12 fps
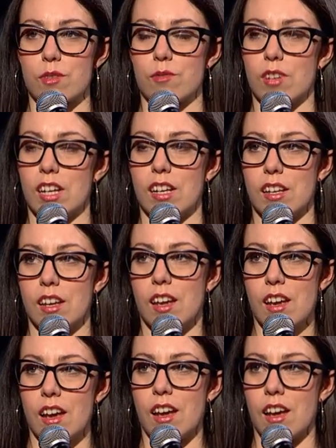It wasn't really
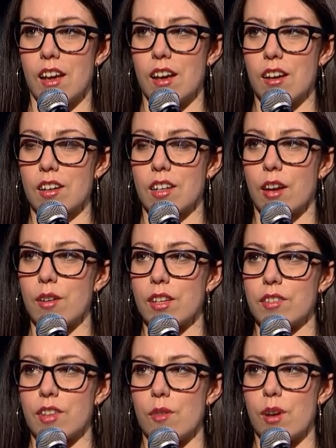
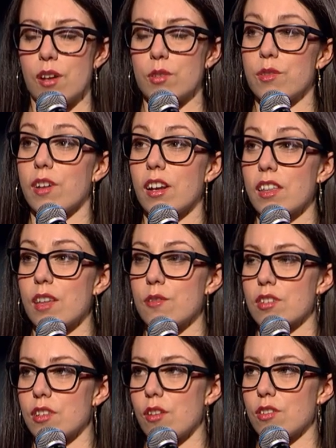going so well because we found like there
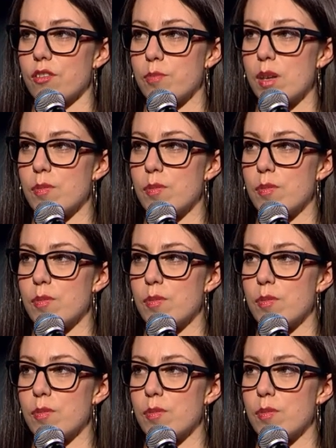were just lots of